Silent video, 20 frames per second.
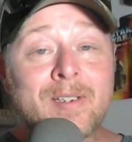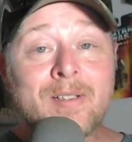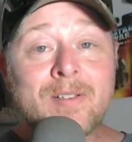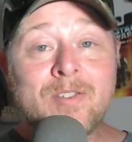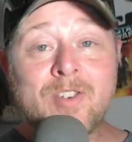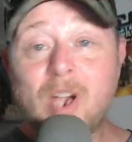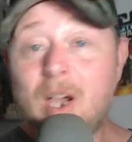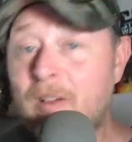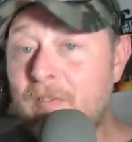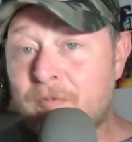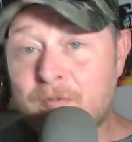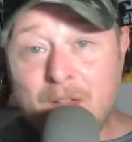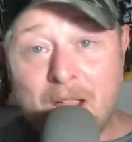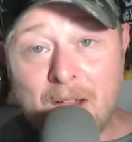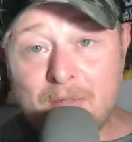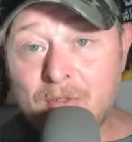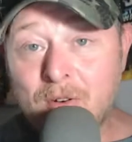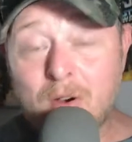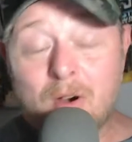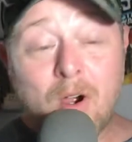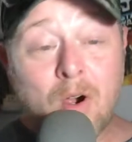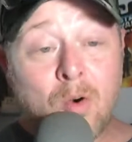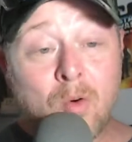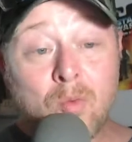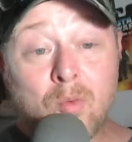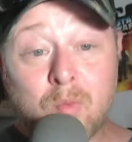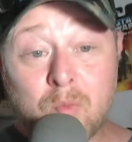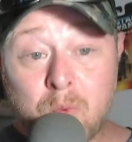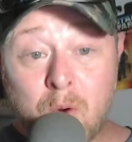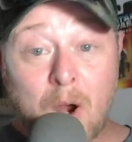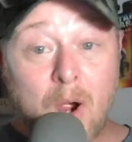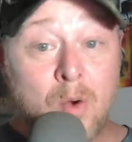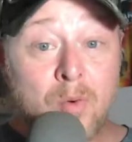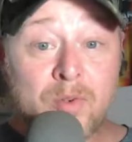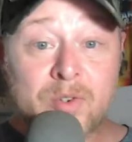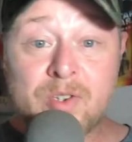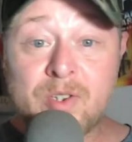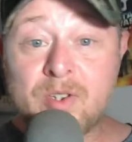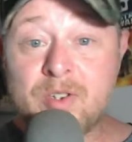Jon Favreau wrote